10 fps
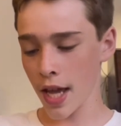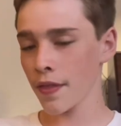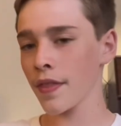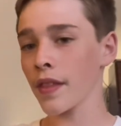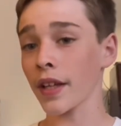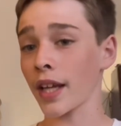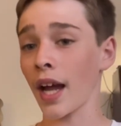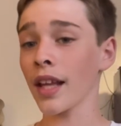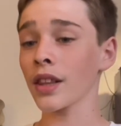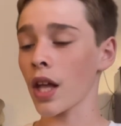And like
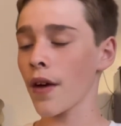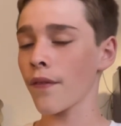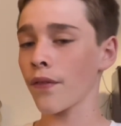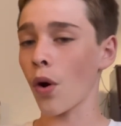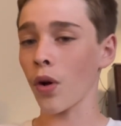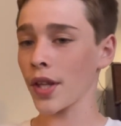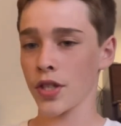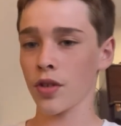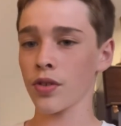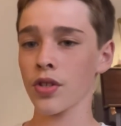I love all the
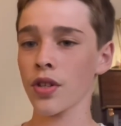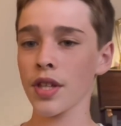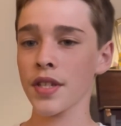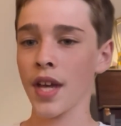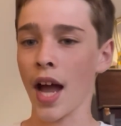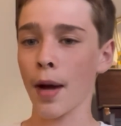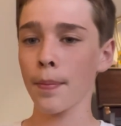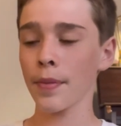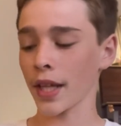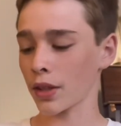songs on this
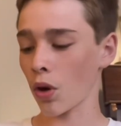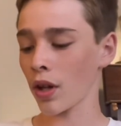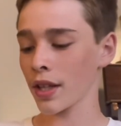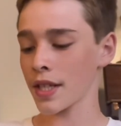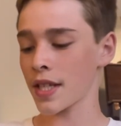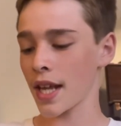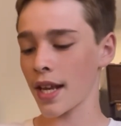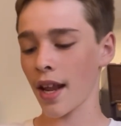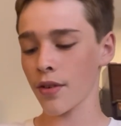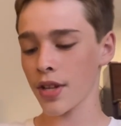album, like they're all at least an 8
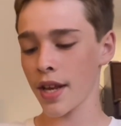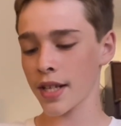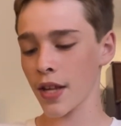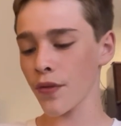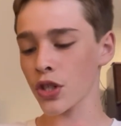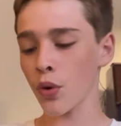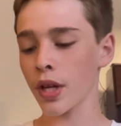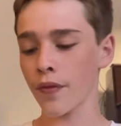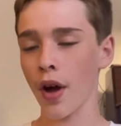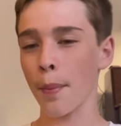out of 10, except for Don't
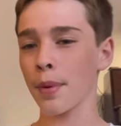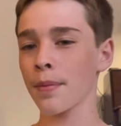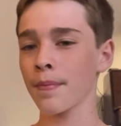Give Up.